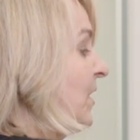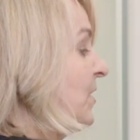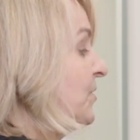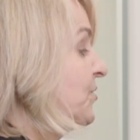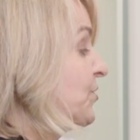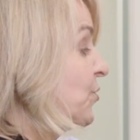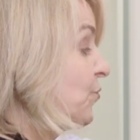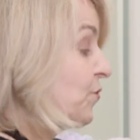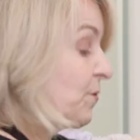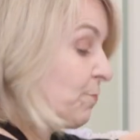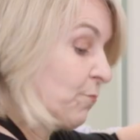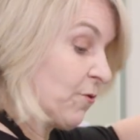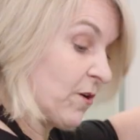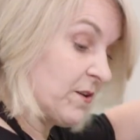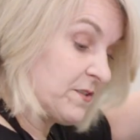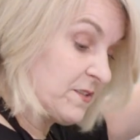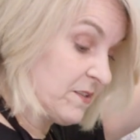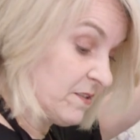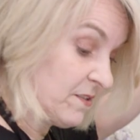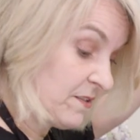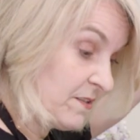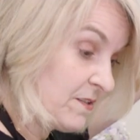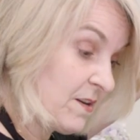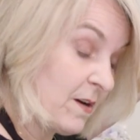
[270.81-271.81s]
So the
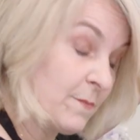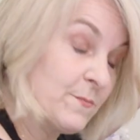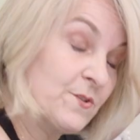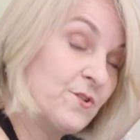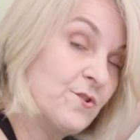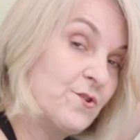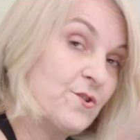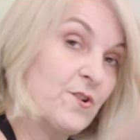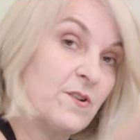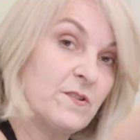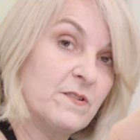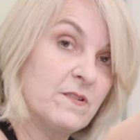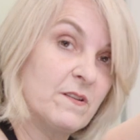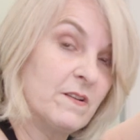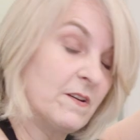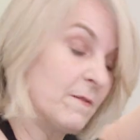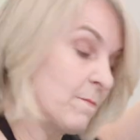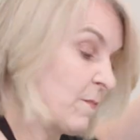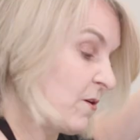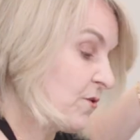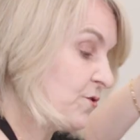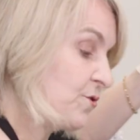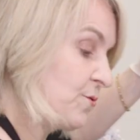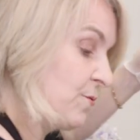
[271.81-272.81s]
processing time is just
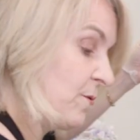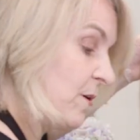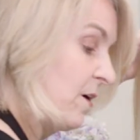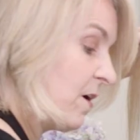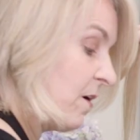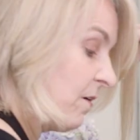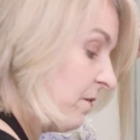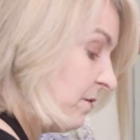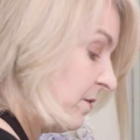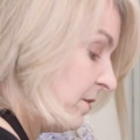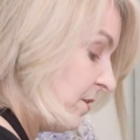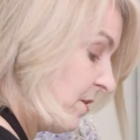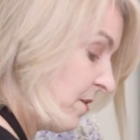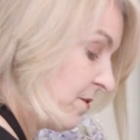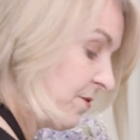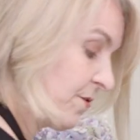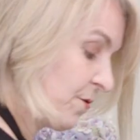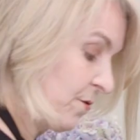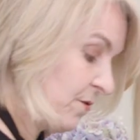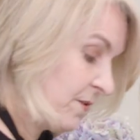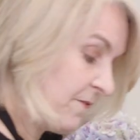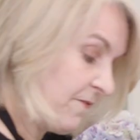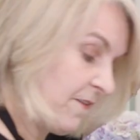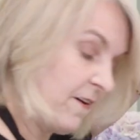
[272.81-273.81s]
like Majirel,
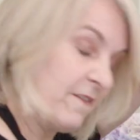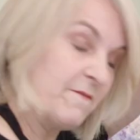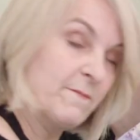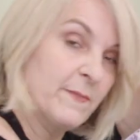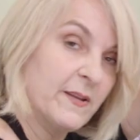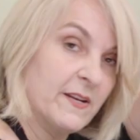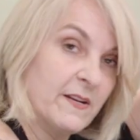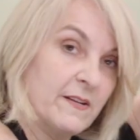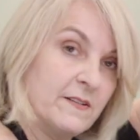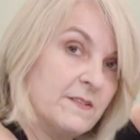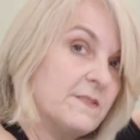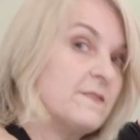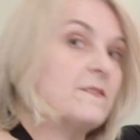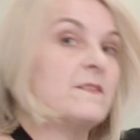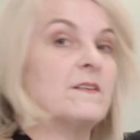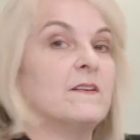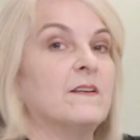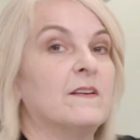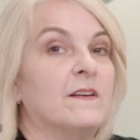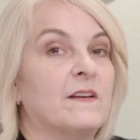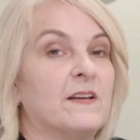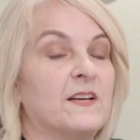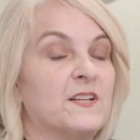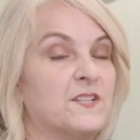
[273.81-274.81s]
35
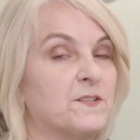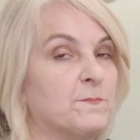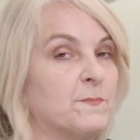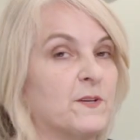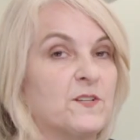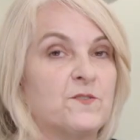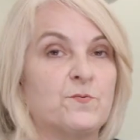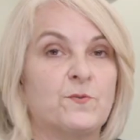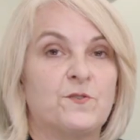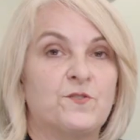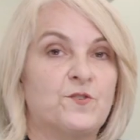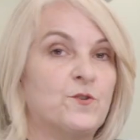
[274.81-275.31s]
minutes. It's mixed with